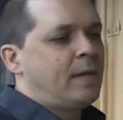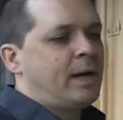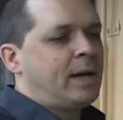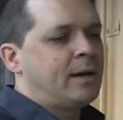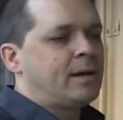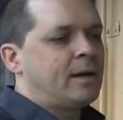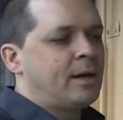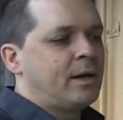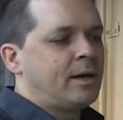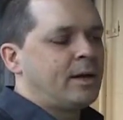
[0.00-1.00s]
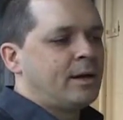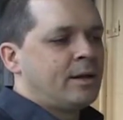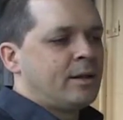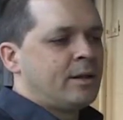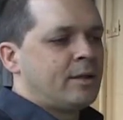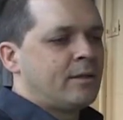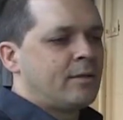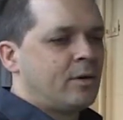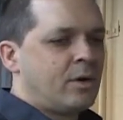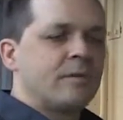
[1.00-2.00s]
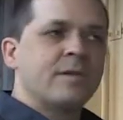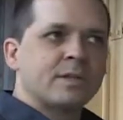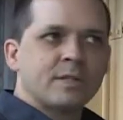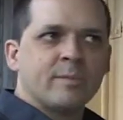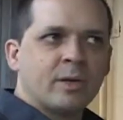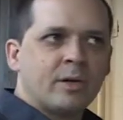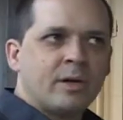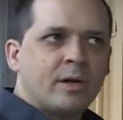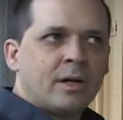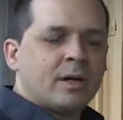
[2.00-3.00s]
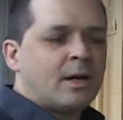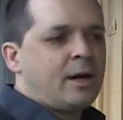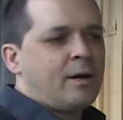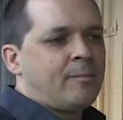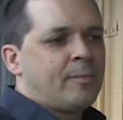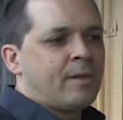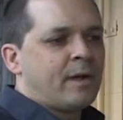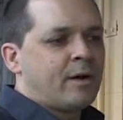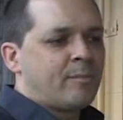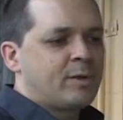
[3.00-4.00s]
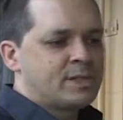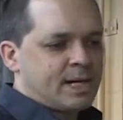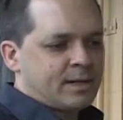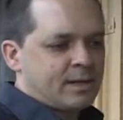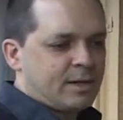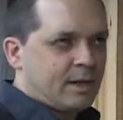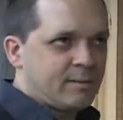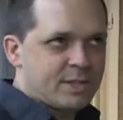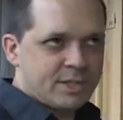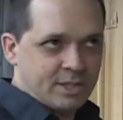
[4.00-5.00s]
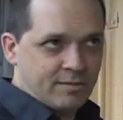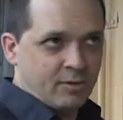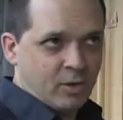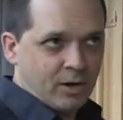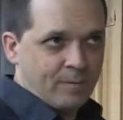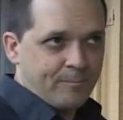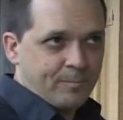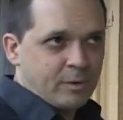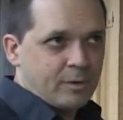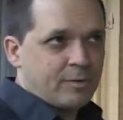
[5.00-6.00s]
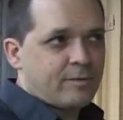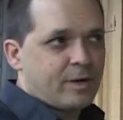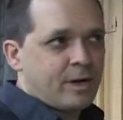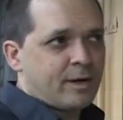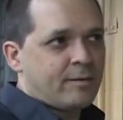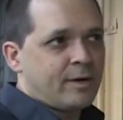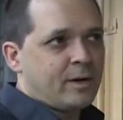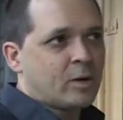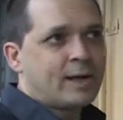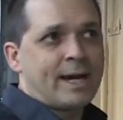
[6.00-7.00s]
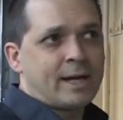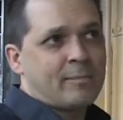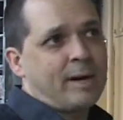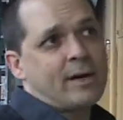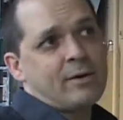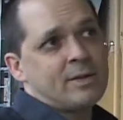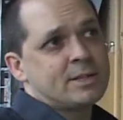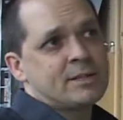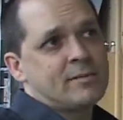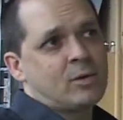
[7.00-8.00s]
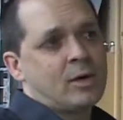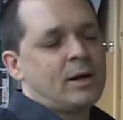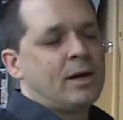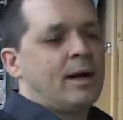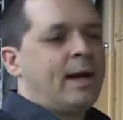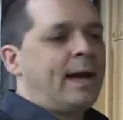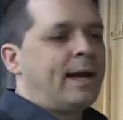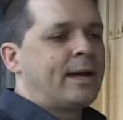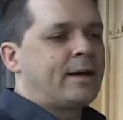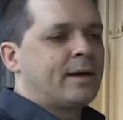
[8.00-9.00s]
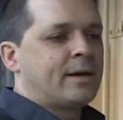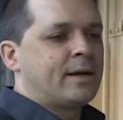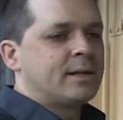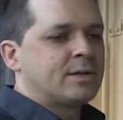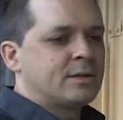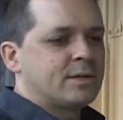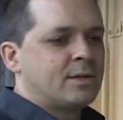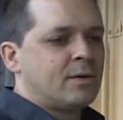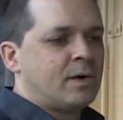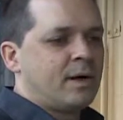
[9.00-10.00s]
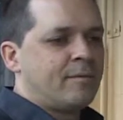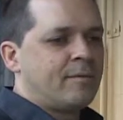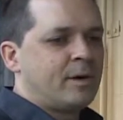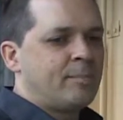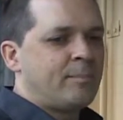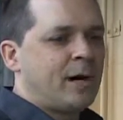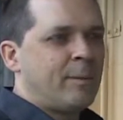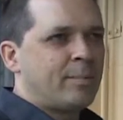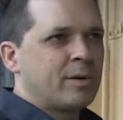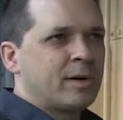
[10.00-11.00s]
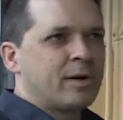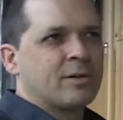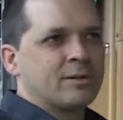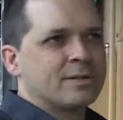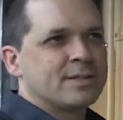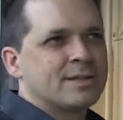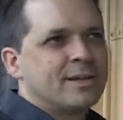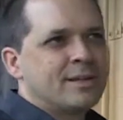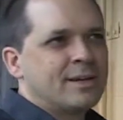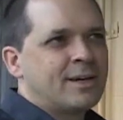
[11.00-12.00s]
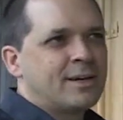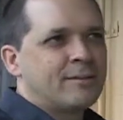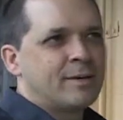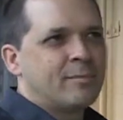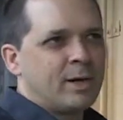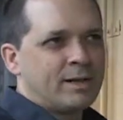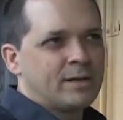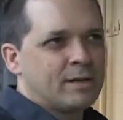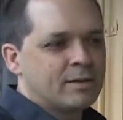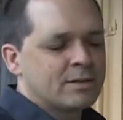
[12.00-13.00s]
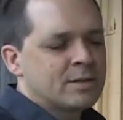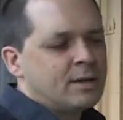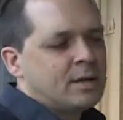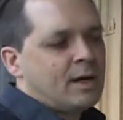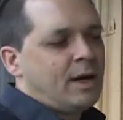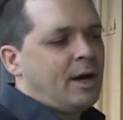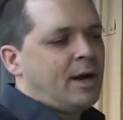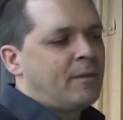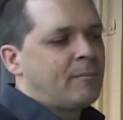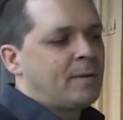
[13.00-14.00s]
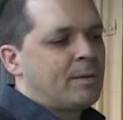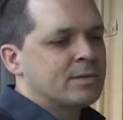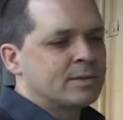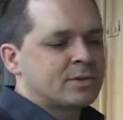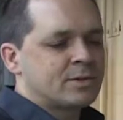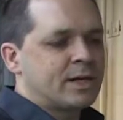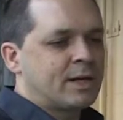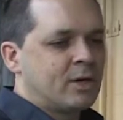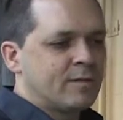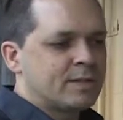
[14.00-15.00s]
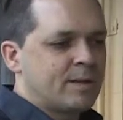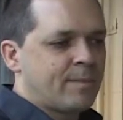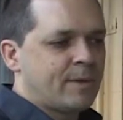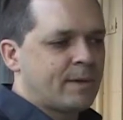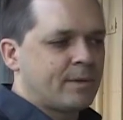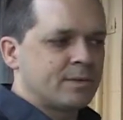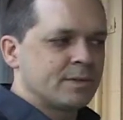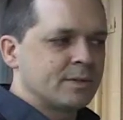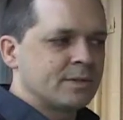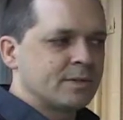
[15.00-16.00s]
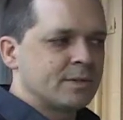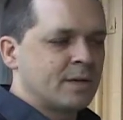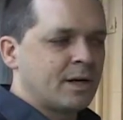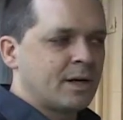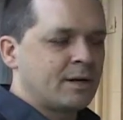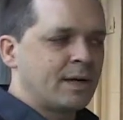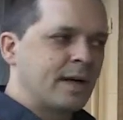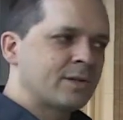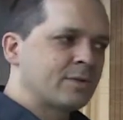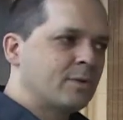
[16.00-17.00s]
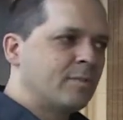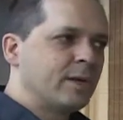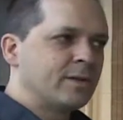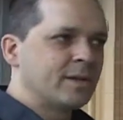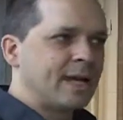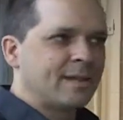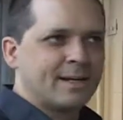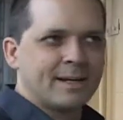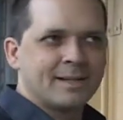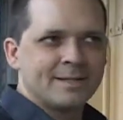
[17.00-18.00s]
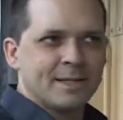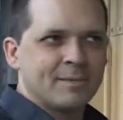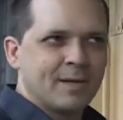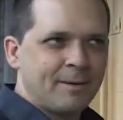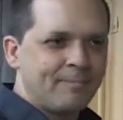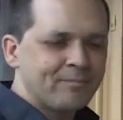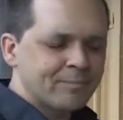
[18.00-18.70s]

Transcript: And they're all very similar. They are projected images on the floor with very organic patterns on the floor. And it's also very pop colors, very bright colors. I was trying to go for something that was natural but alien at the same time.